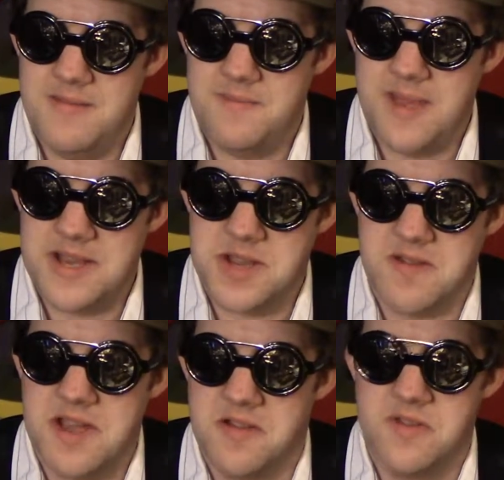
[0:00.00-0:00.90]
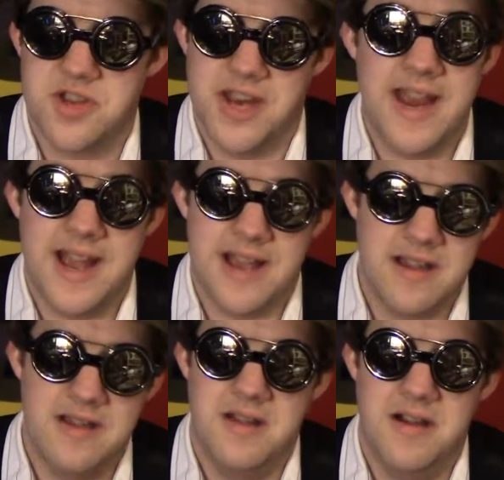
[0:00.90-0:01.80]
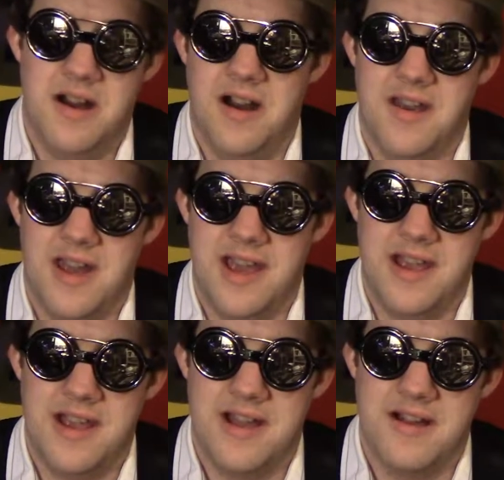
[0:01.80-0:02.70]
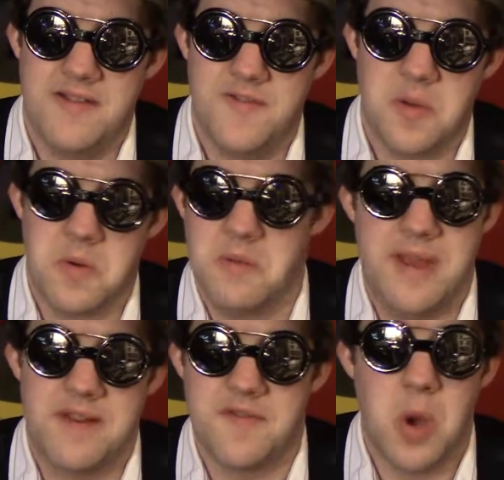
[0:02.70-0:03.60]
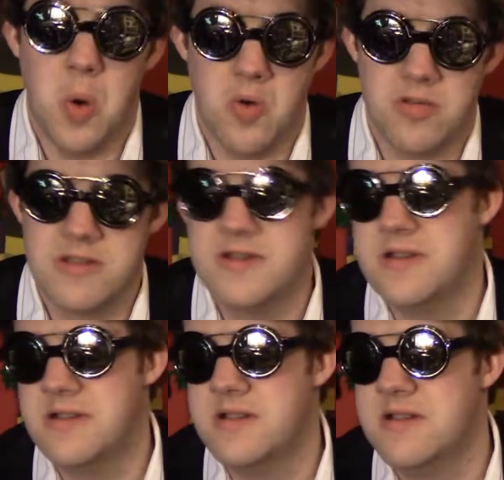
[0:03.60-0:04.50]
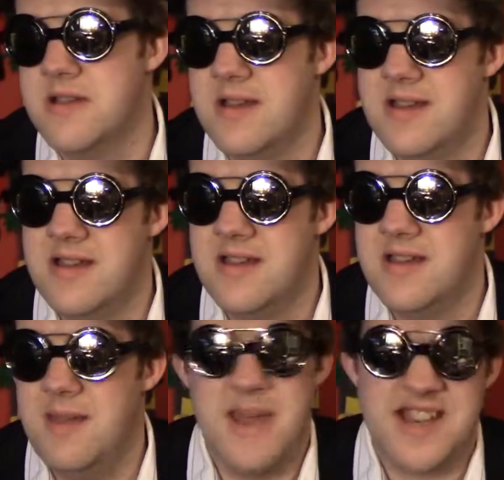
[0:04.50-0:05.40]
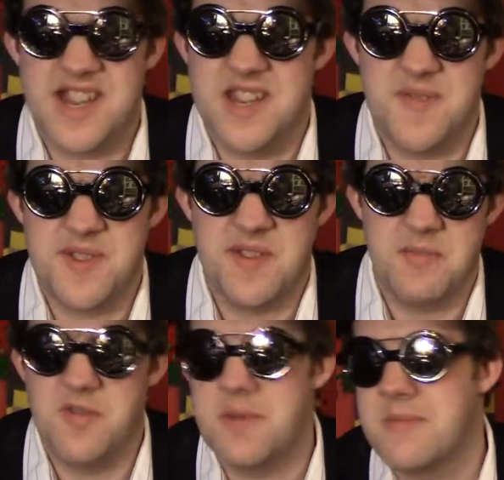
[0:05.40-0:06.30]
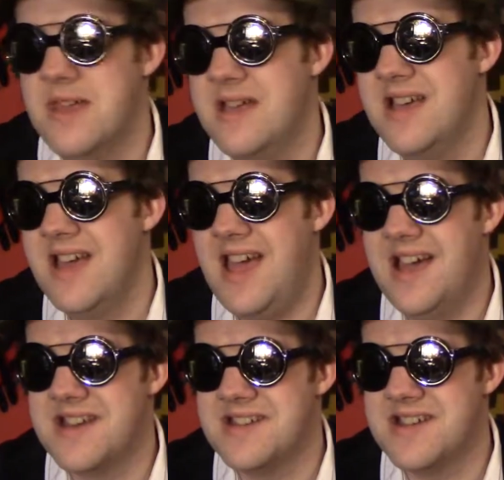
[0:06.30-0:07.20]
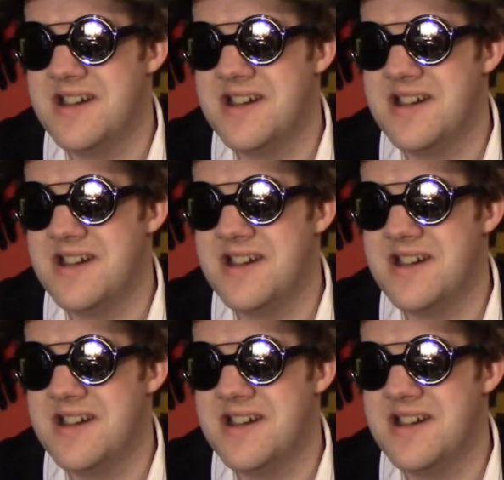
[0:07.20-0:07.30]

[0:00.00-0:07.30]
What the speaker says: basically hallucinating on a floor made of gold. It makes sense if you saw the movie. And